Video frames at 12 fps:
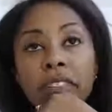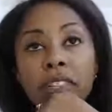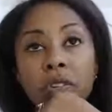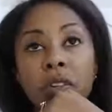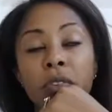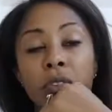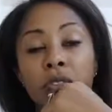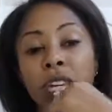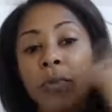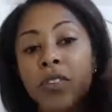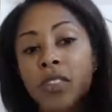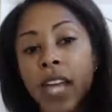into a
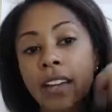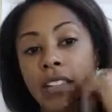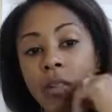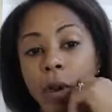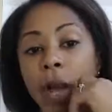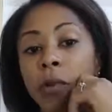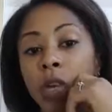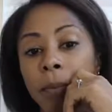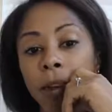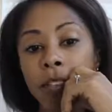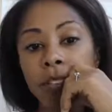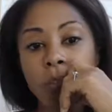routine, which is actually why I'm going
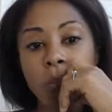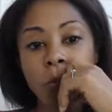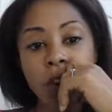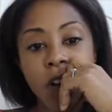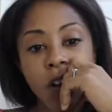back to school.